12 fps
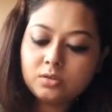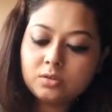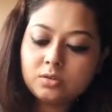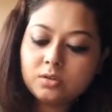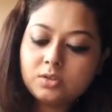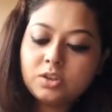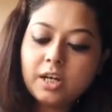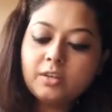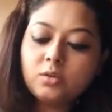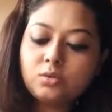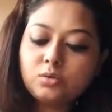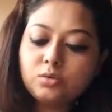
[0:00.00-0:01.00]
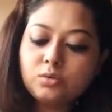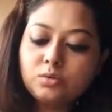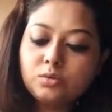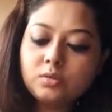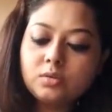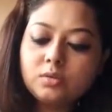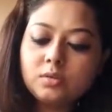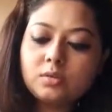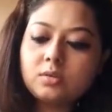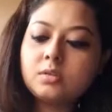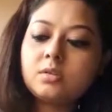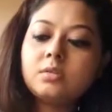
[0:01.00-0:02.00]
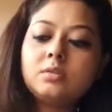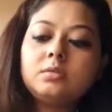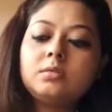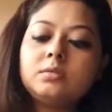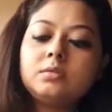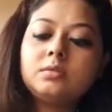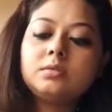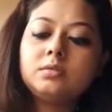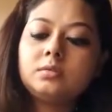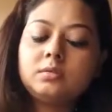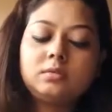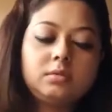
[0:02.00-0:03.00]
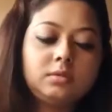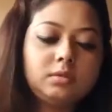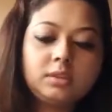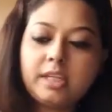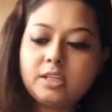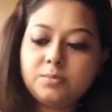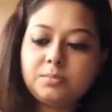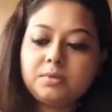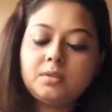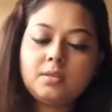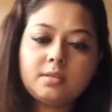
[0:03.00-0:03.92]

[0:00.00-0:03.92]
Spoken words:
Try not to use sketch pens.